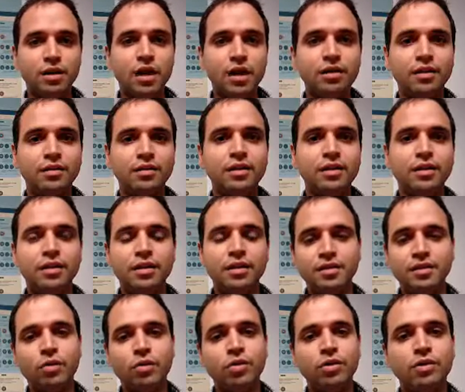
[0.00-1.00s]
And the
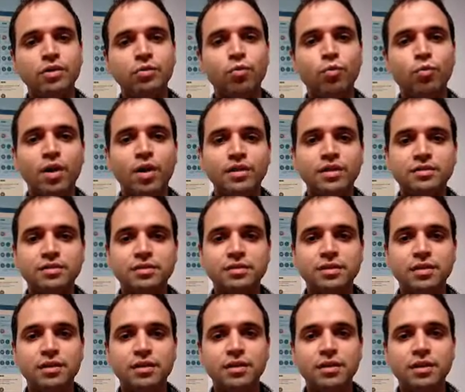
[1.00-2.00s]
technology
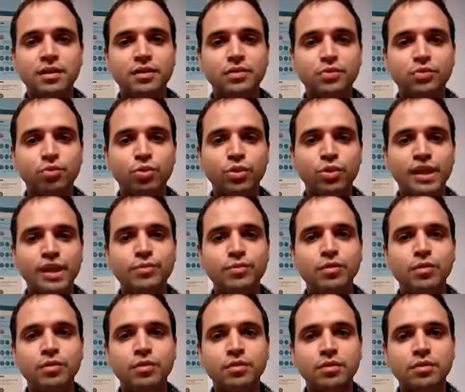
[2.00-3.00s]
was to
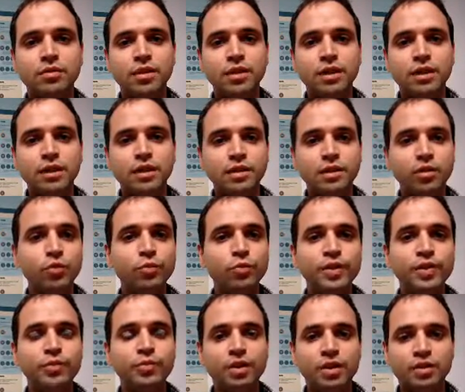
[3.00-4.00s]
enable new
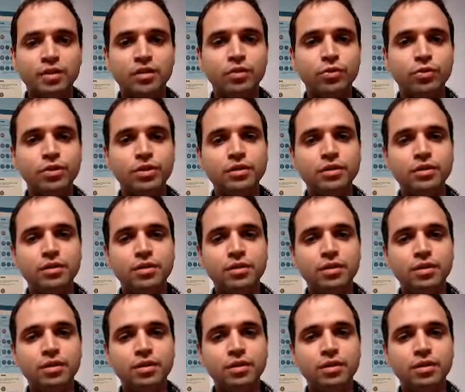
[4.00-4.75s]
people at Hewitt